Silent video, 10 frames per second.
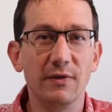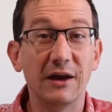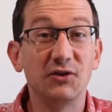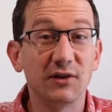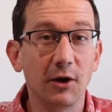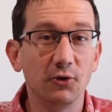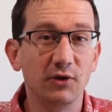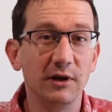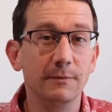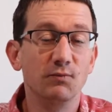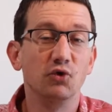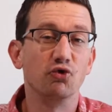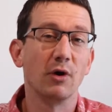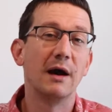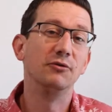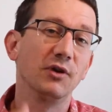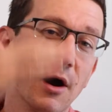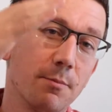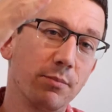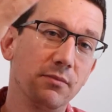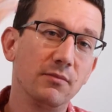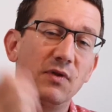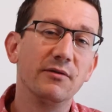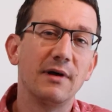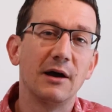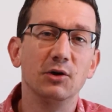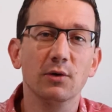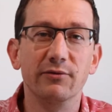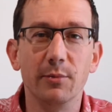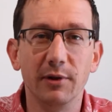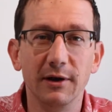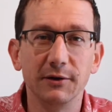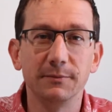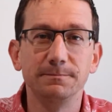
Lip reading: that scarcity drives up the value of the plant.